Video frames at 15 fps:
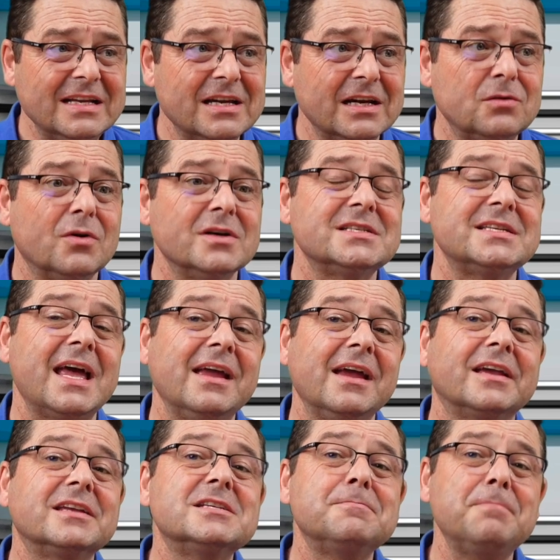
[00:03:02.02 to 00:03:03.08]
did was they
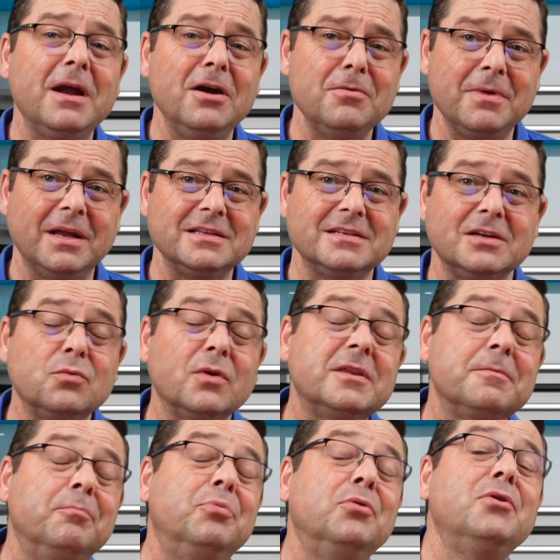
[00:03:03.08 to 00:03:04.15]
experimented
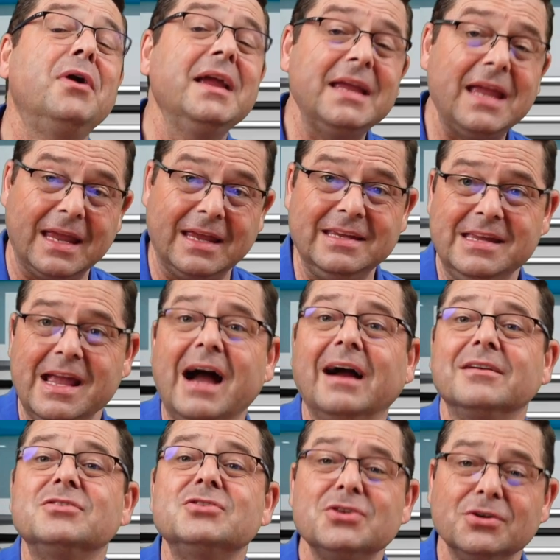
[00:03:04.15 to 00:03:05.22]
with bringing
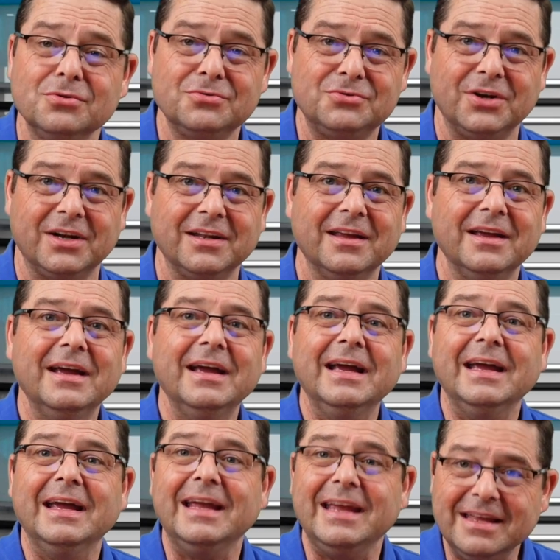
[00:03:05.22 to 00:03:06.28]
young children
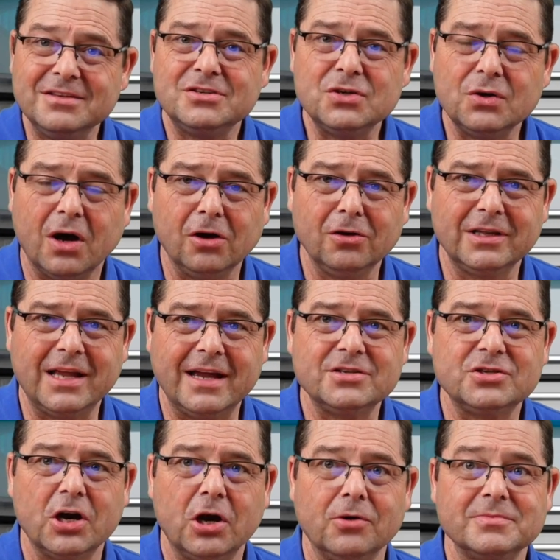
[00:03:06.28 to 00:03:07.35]
into old
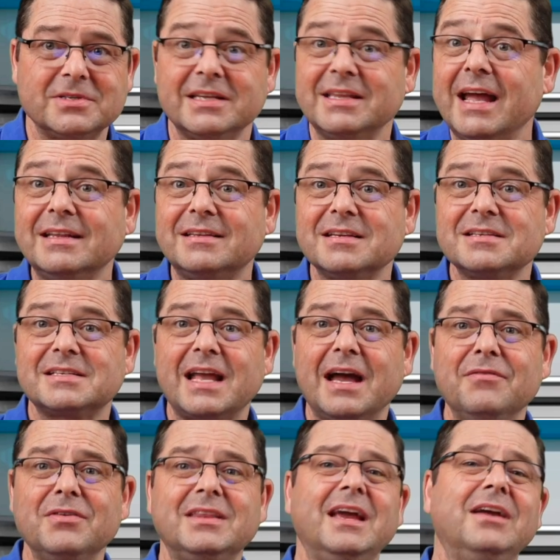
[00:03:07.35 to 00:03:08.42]
age homes, and they
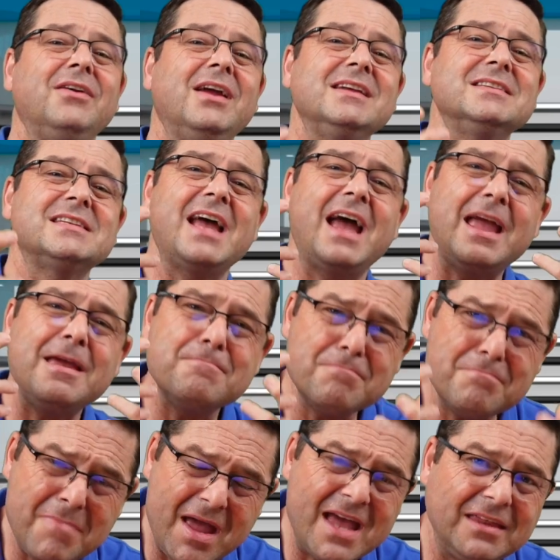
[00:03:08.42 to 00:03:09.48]
discovered there is a
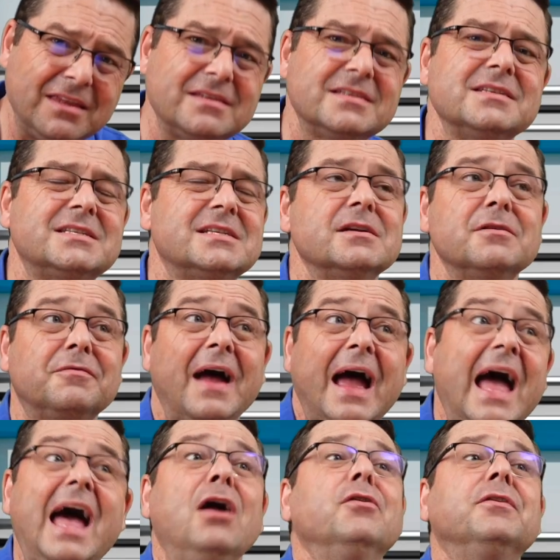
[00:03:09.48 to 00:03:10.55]
massive
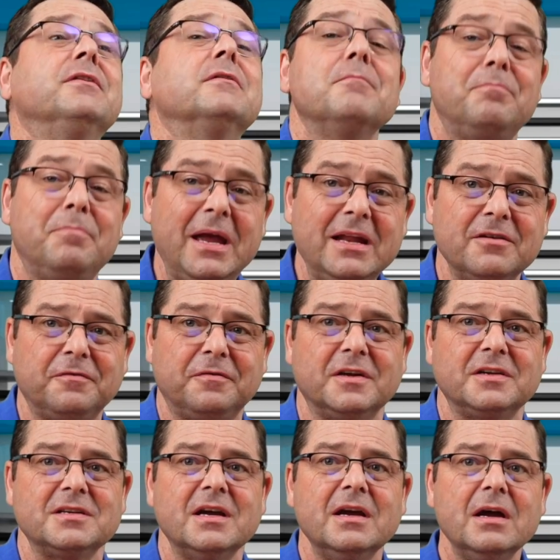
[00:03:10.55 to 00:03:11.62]
health
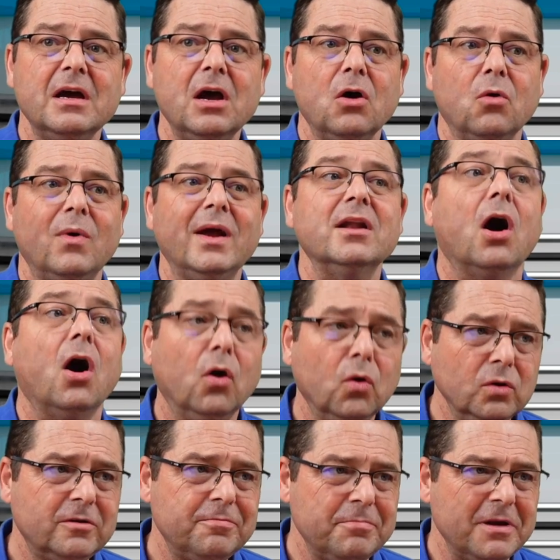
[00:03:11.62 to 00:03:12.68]
benefit when
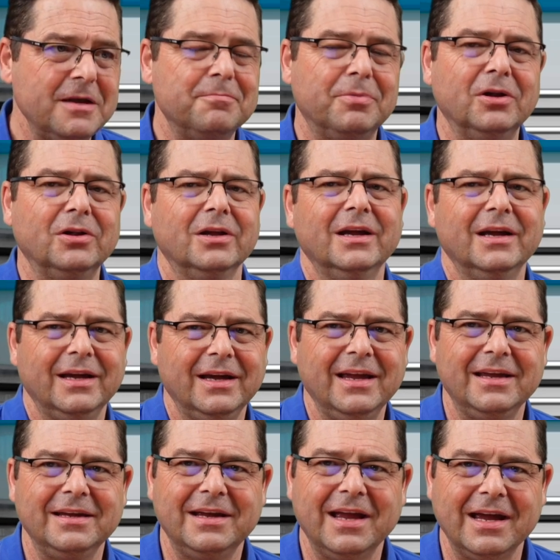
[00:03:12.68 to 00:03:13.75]
old people
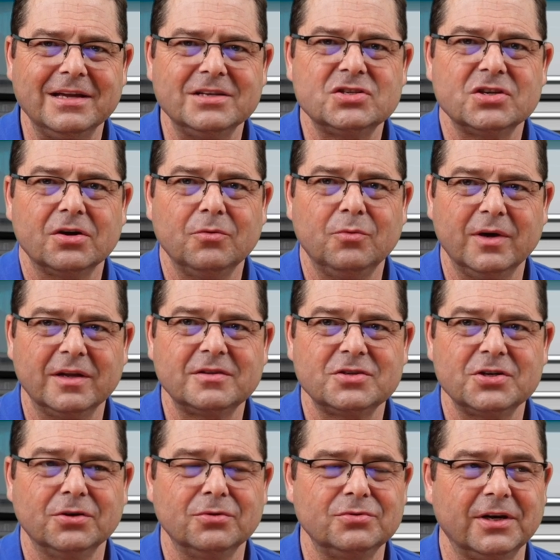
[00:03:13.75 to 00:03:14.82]
engage with
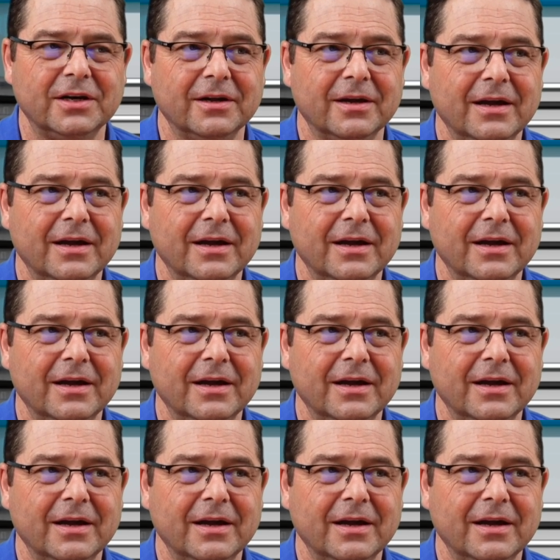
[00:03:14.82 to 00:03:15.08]
children.